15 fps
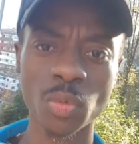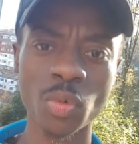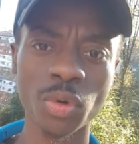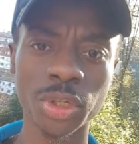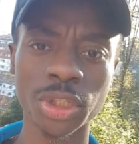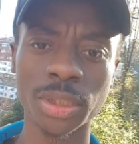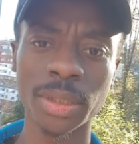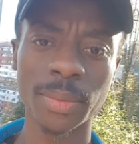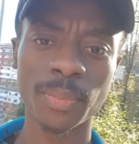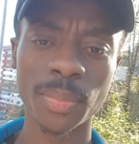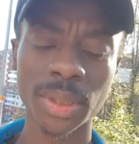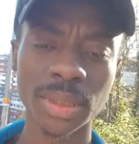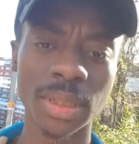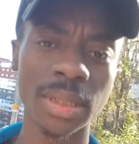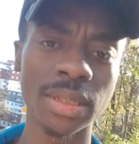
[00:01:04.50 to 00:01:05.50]
watch the
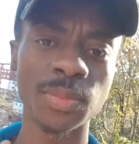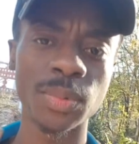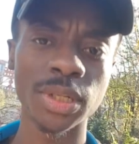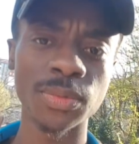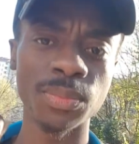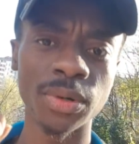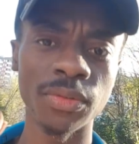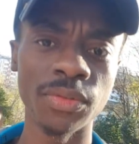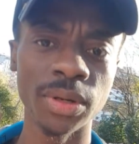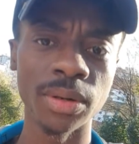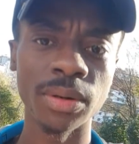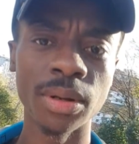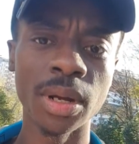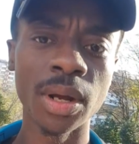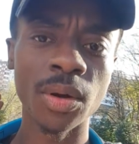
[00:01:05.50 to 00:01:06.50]
president's press
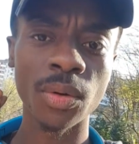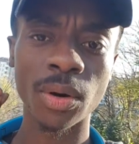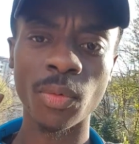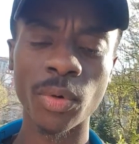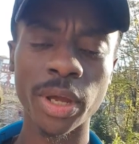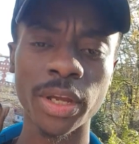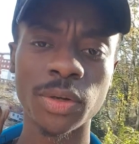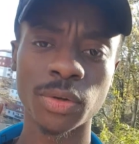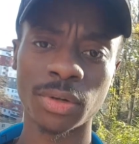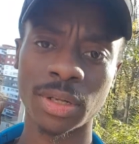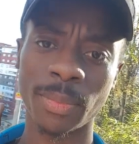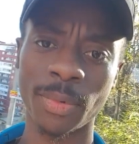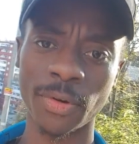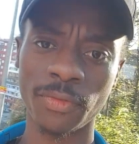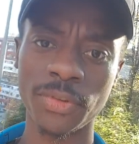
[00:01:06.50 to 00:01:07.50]
briefing where he talked
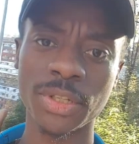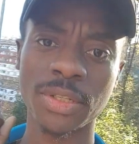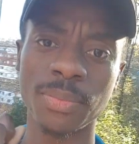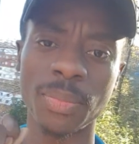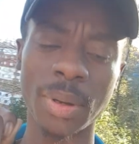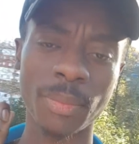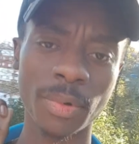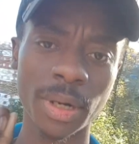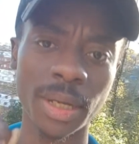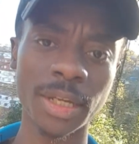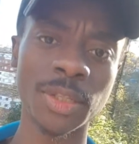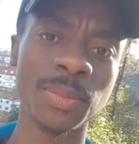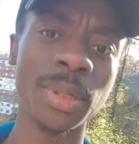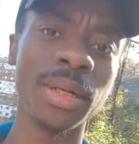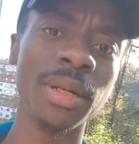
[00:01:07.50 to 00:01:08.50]
about FISIP. I'm gonna
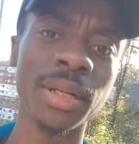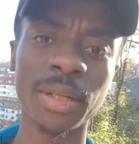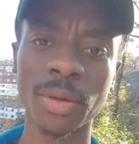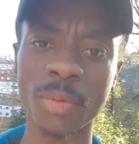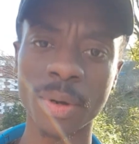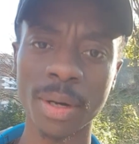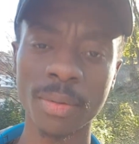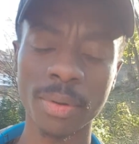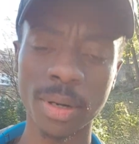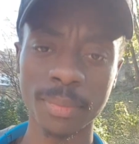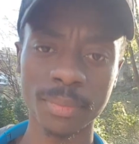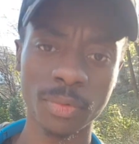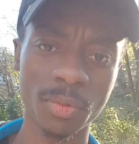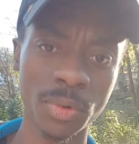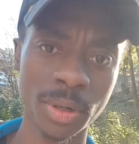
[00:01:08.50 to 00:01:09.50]
explain later
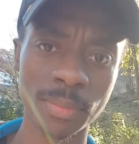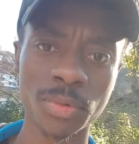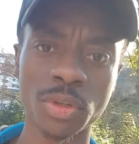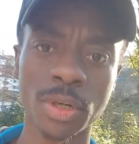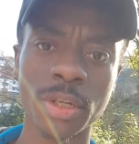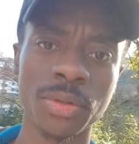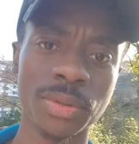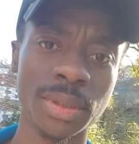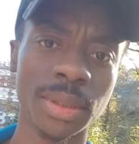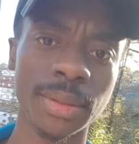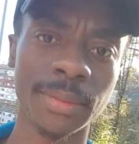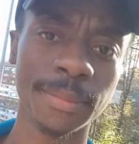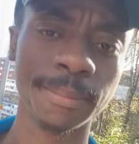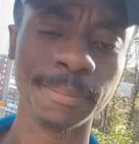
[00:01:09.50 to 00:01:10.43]
what I'm trying to say.